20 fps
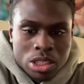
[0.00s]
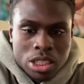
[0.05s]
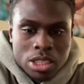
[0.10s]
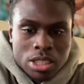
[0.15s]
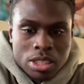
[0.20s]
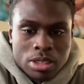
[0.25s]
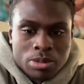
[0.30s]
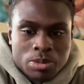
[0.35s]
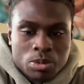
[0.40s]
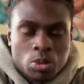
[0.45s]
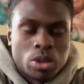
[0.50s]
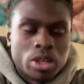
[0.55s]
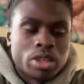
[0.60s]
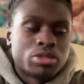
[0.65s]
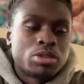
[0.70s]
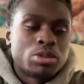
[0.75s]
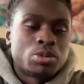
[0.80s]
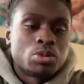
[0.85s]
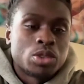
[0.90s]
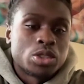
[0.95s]
One of
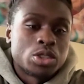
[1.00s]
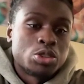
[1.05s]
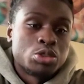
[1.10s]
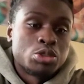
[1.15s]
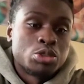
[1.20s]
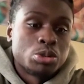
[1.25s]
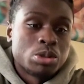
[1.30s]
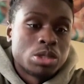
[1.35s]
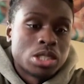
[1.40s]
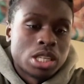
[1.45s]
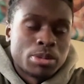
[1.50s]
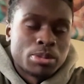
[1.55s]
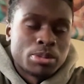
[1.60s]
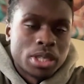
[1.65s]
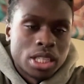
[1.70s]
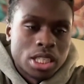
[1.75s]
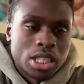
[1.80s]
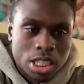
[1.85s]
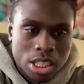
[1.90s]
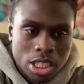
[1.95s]
them was Drew
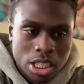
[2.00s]
Timmy.